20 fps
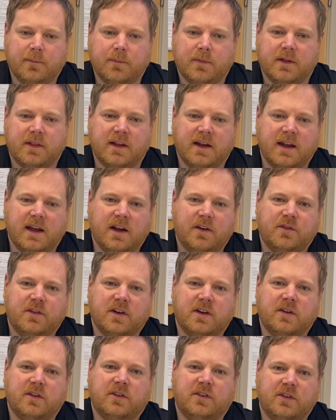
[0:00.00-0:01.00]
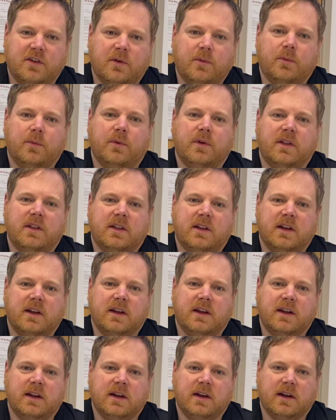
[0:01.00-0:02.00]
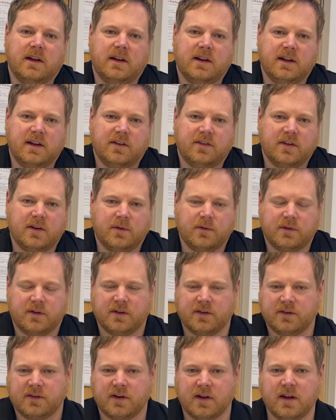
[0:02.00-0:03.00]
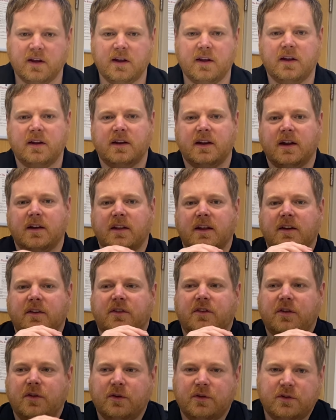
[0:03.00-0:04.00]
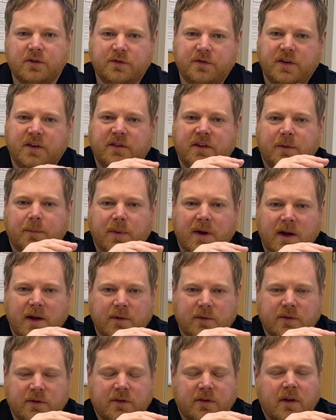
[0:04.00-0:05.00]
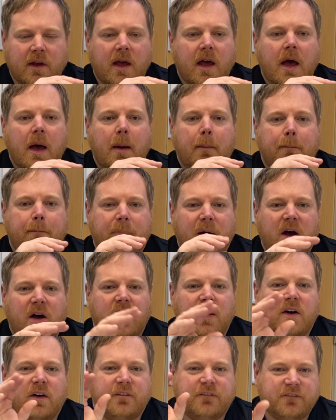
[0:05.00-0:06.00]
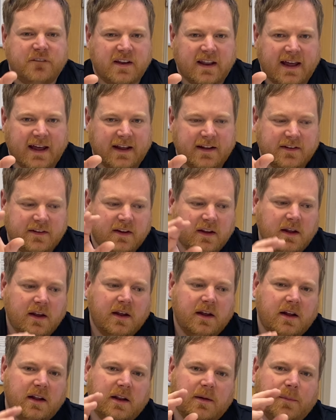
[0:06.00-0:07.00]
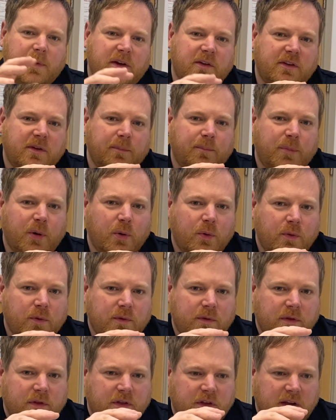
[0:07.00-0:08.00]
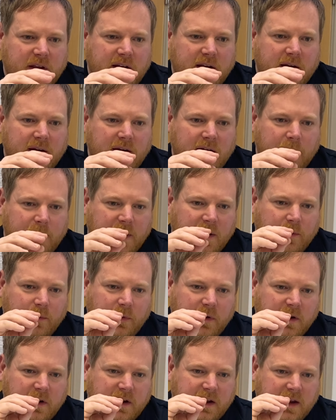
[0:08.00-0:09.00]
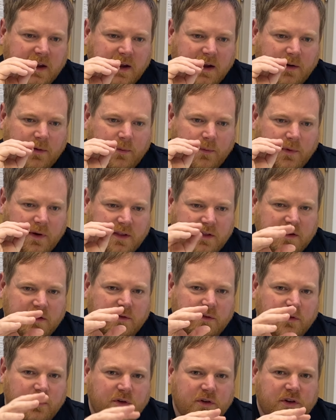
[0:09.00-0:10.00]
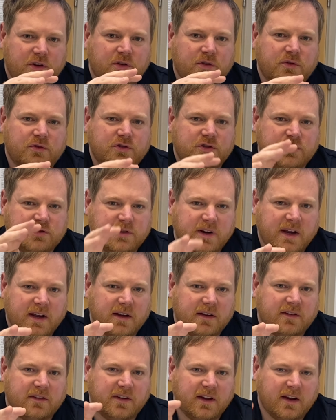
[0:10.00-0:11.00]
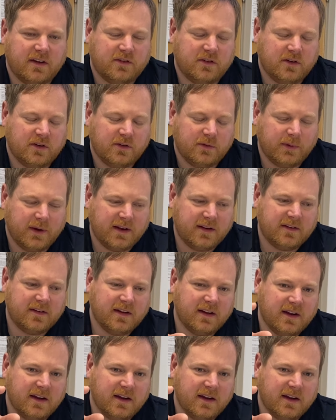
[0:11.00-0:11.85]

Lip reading: they have to consult with the leaseholders. Now that's £250 per flat. And the most important thing about working out whether or not you trigger Section 20